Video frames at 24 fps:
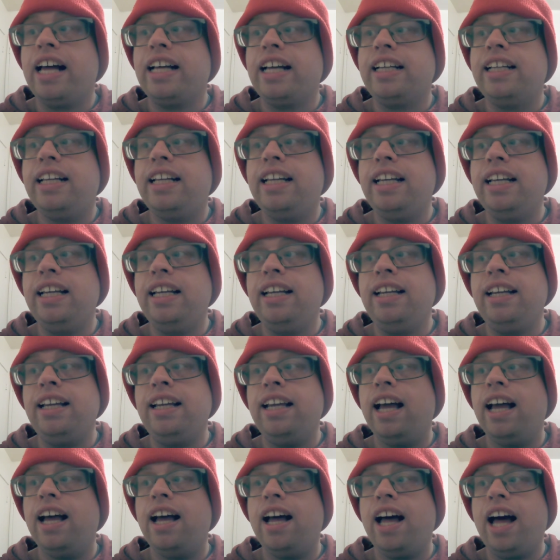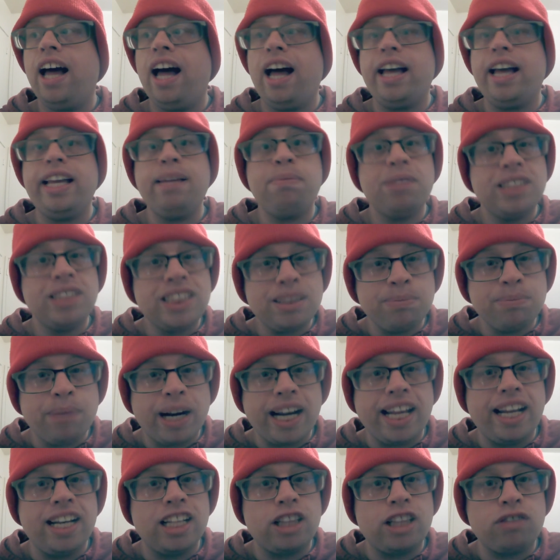he puts the
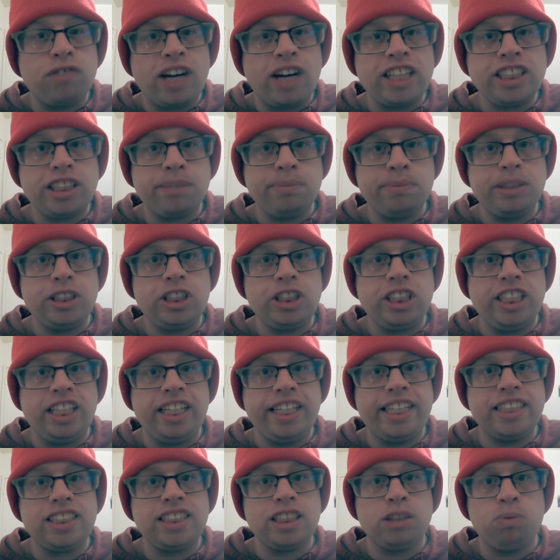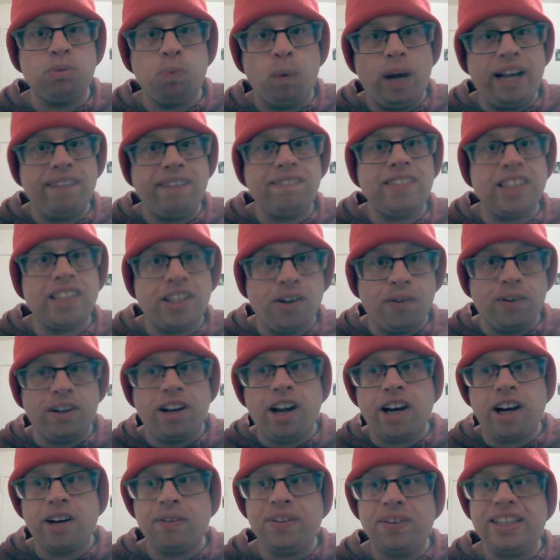money in the thresher machine and gets his wife to go
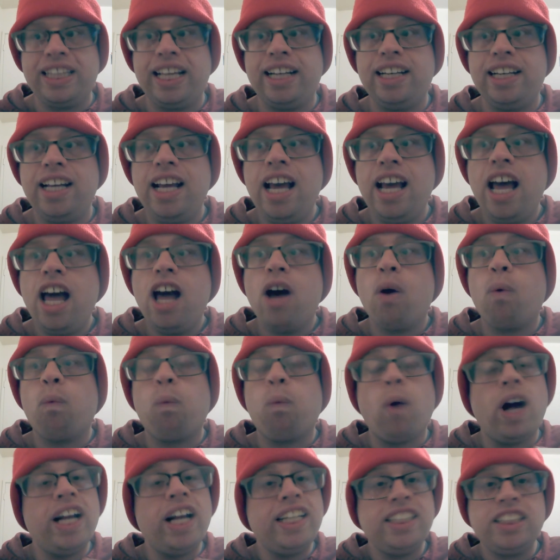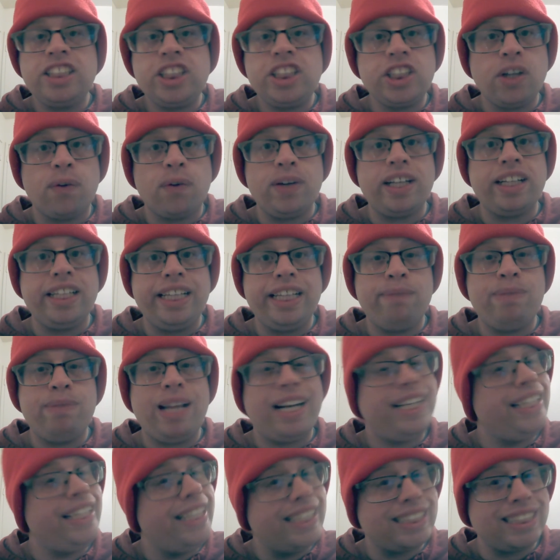along with it. One, showing Liam
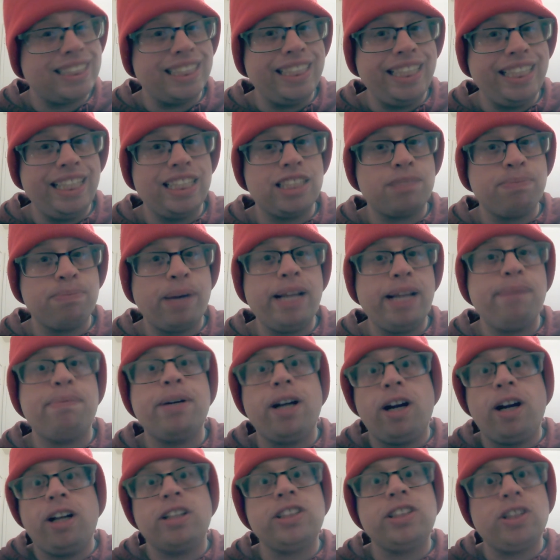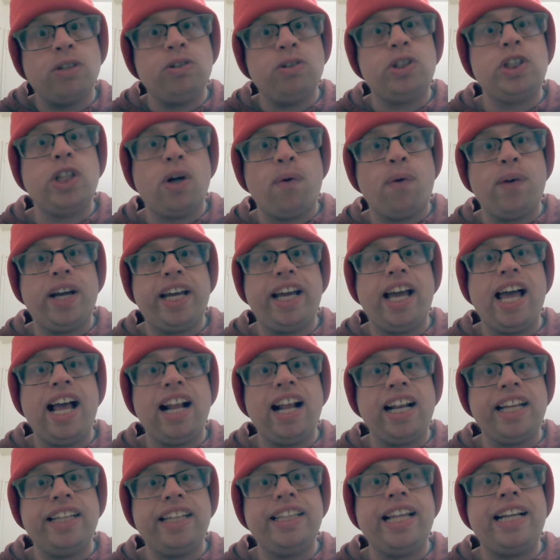that he doesn't need his money, but also showing
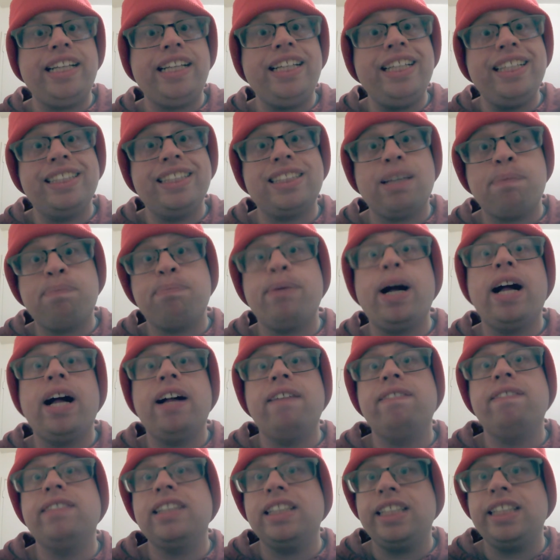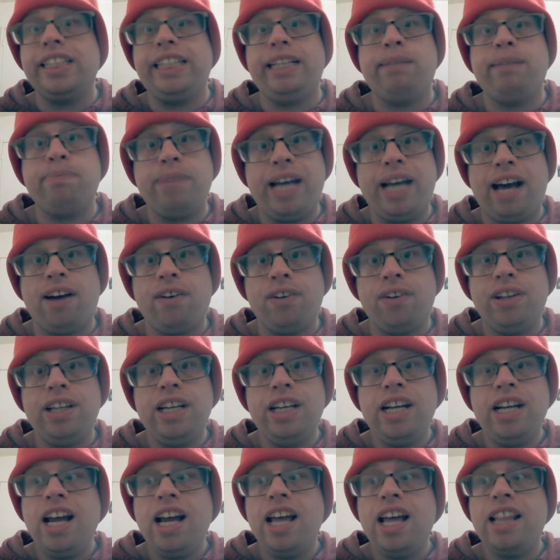Ellen that he is above Liam now.
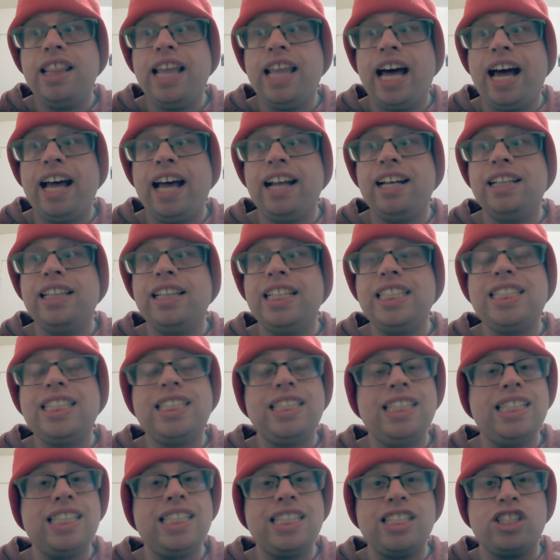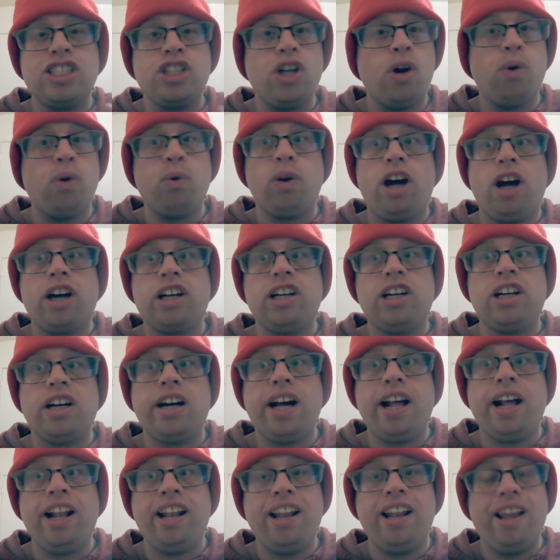That this is no
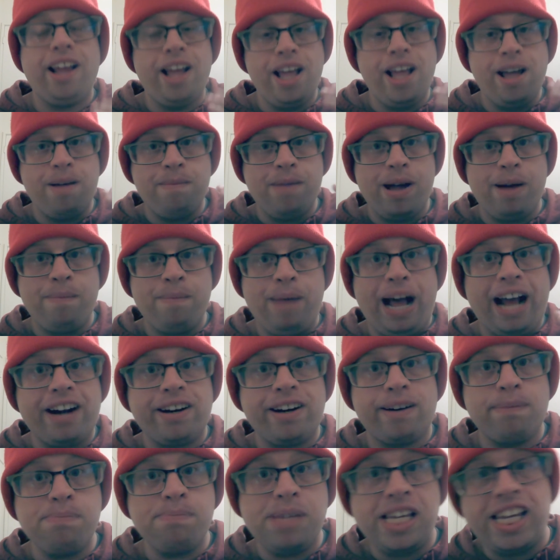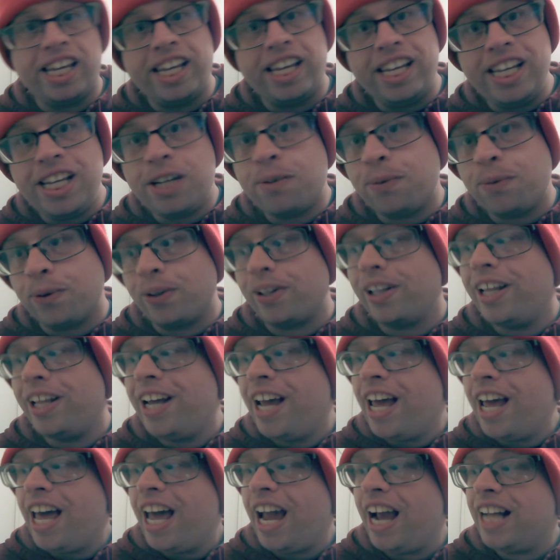longer a matter of being equal.
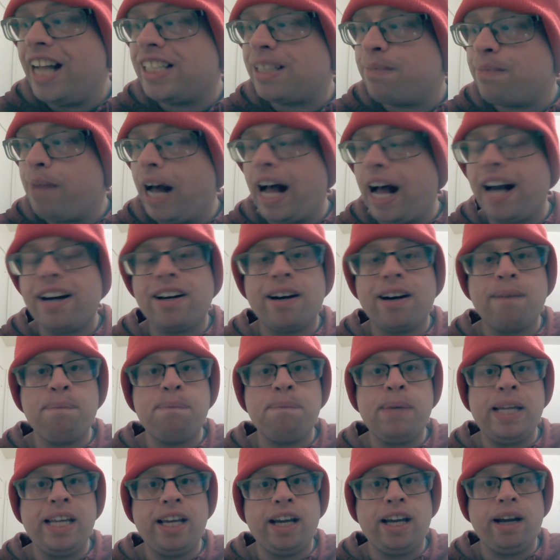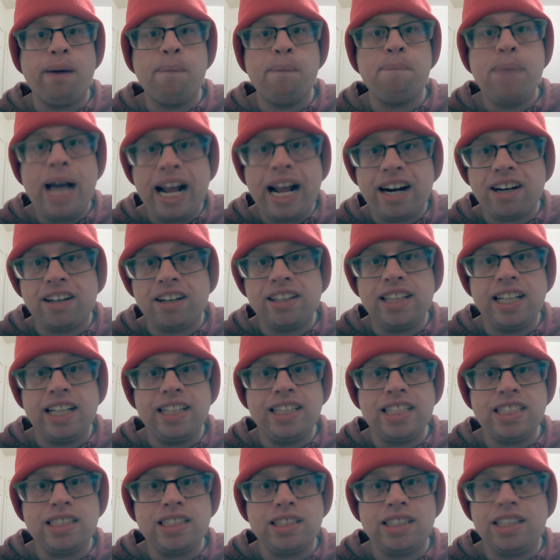It's a matter of being better
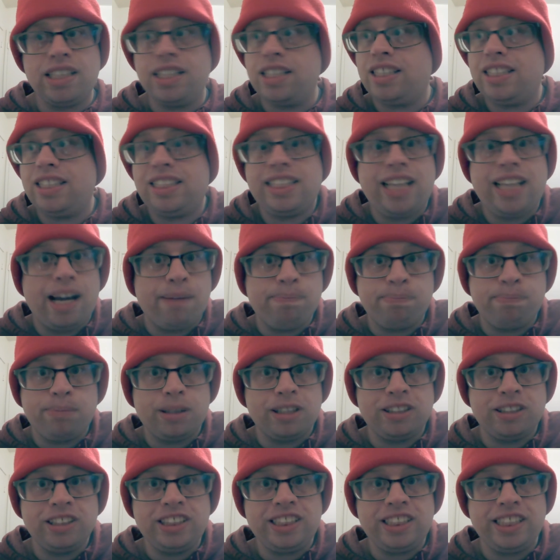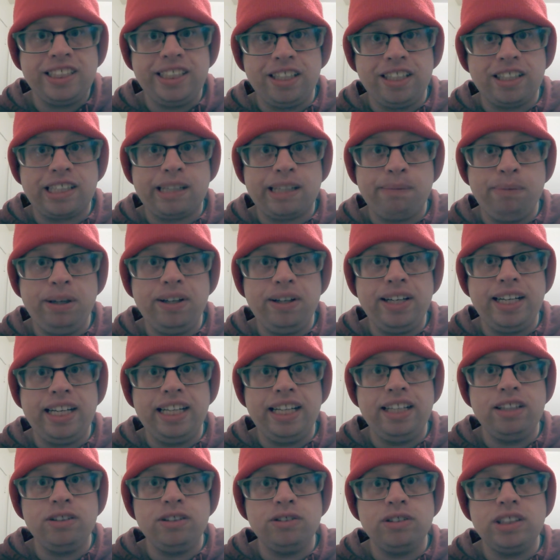than this scum person in your
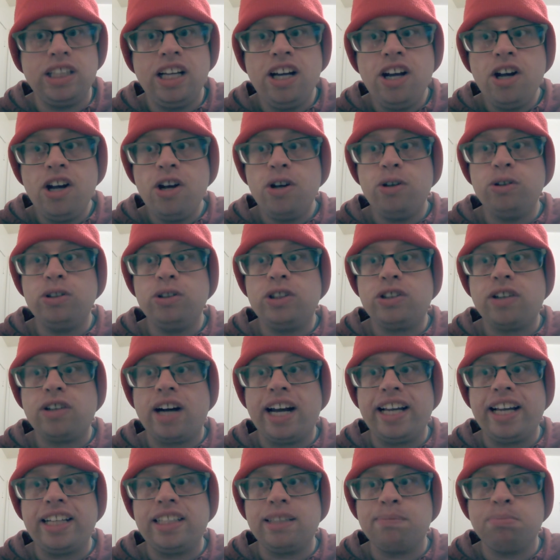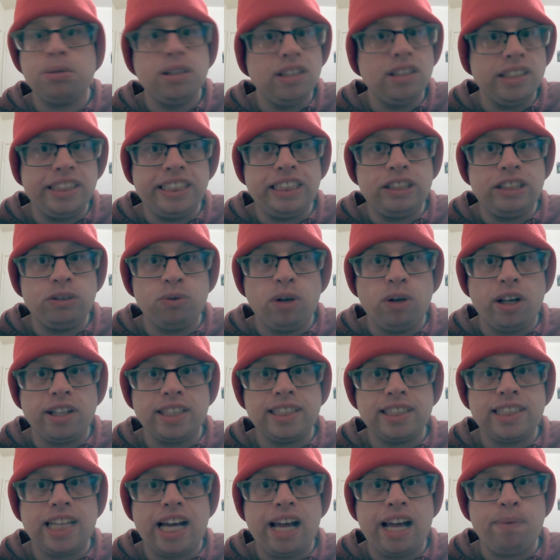community who's trying to bully you all
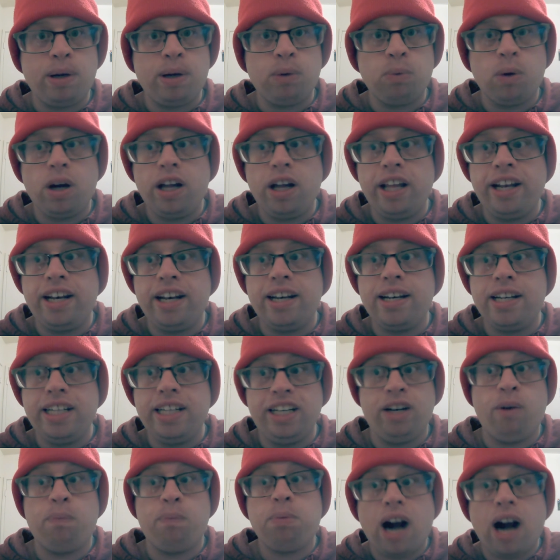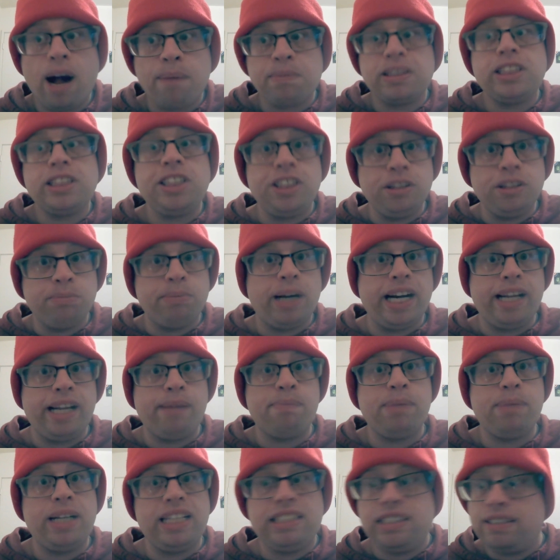the time and you know, promised you money,
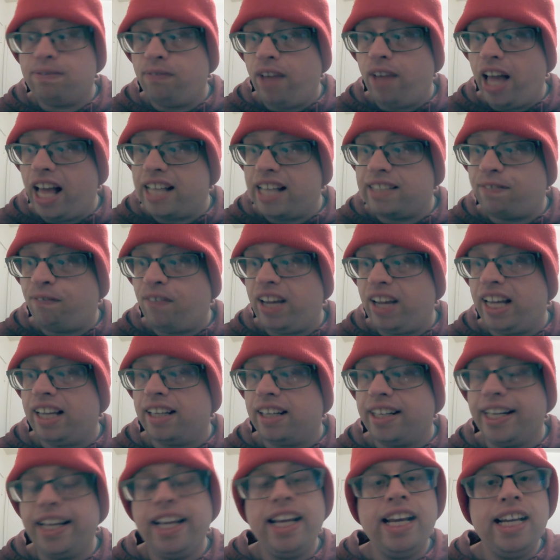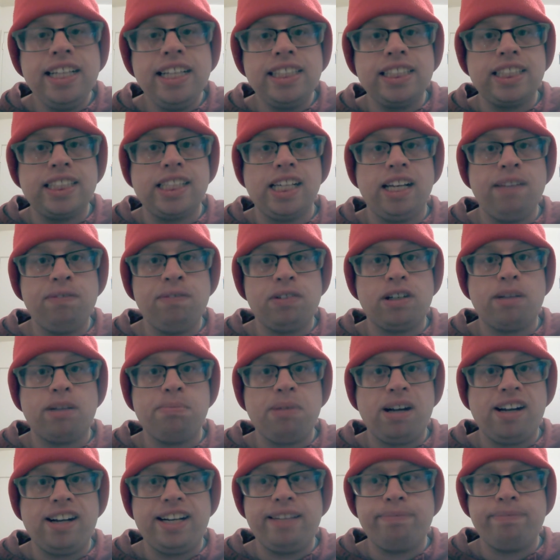but has failed to deliver
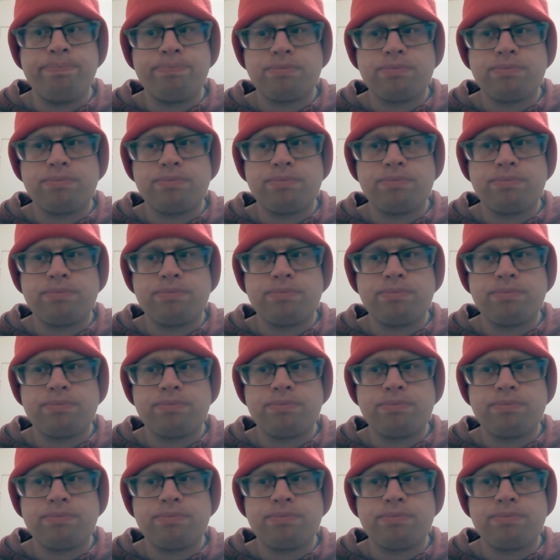upon it.